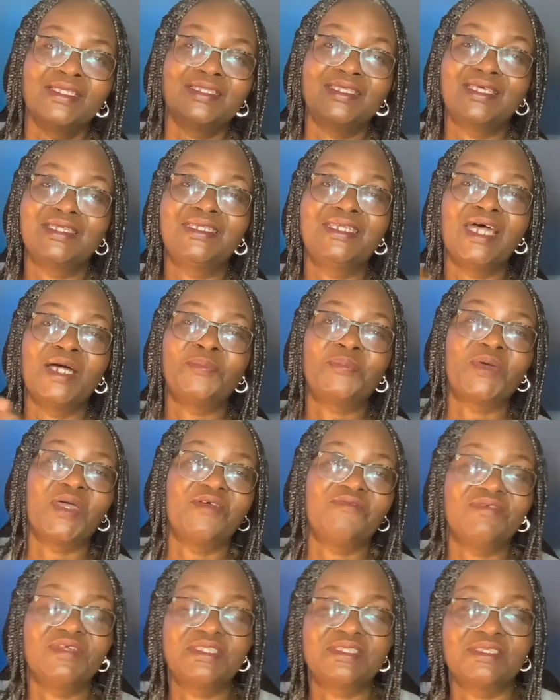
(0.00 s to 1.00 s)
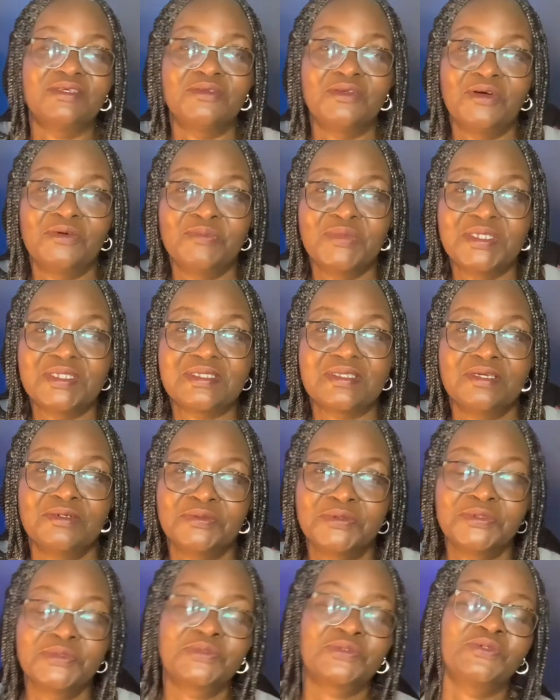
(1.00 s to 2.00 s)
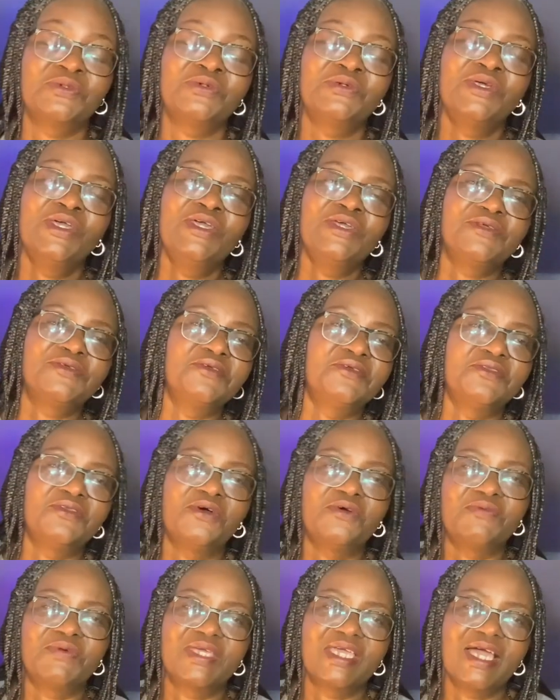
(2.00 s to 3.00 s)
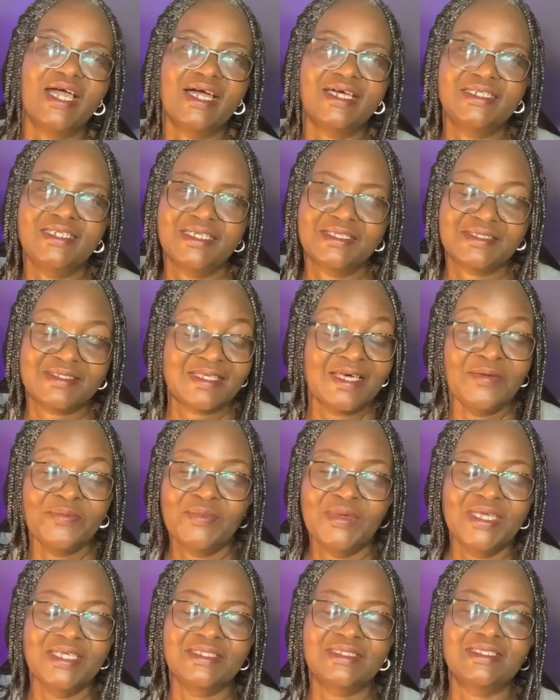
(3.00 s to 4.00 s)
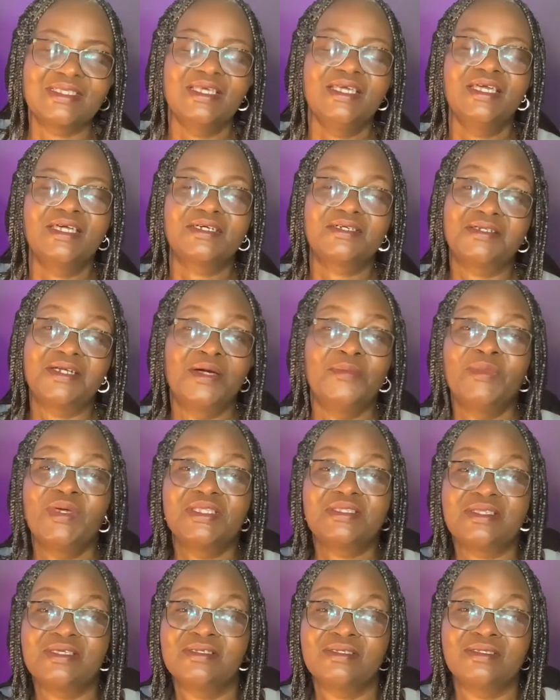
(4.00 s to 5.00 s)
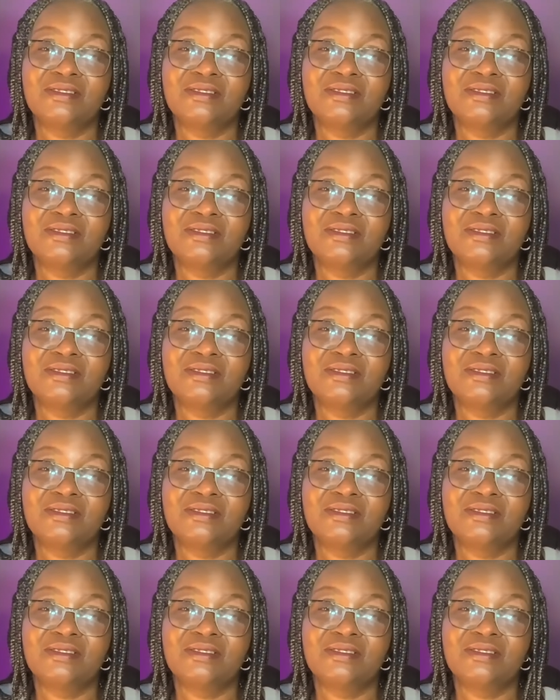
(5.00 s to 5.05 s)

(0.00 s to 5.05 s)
They dump everything on Mr. Ruto. You know, we had a summit, climate